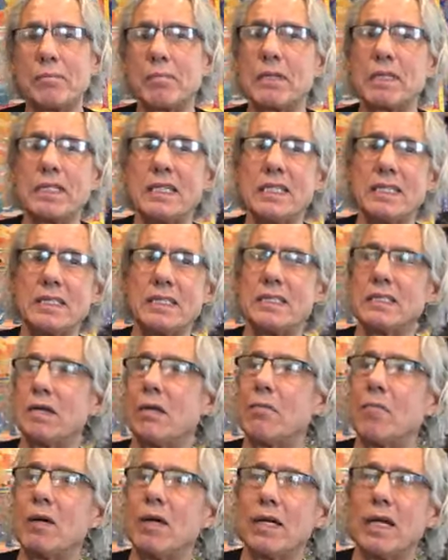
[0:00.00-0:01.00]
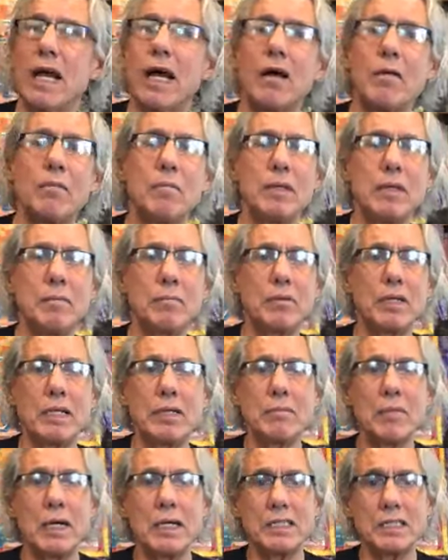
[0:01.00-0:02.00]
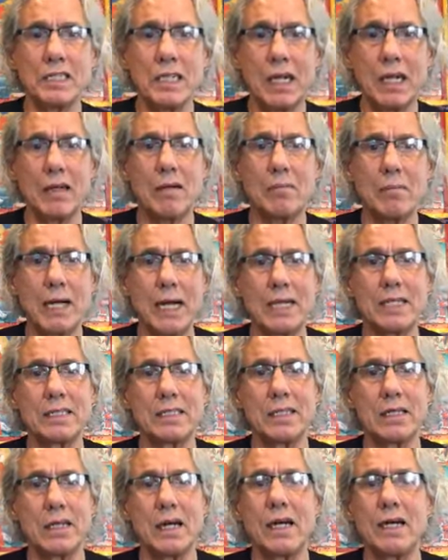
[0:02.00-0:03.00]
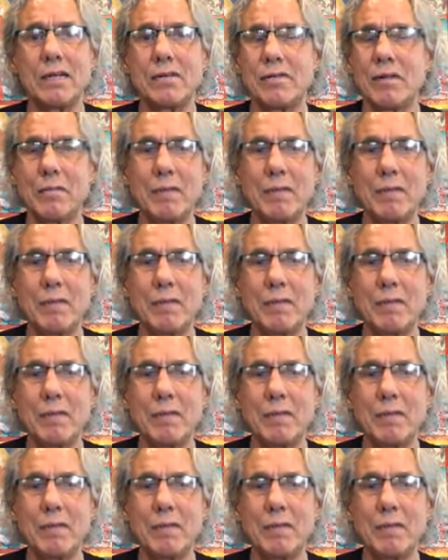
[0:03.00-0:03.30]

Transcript: please, someone help me bring my child back to life.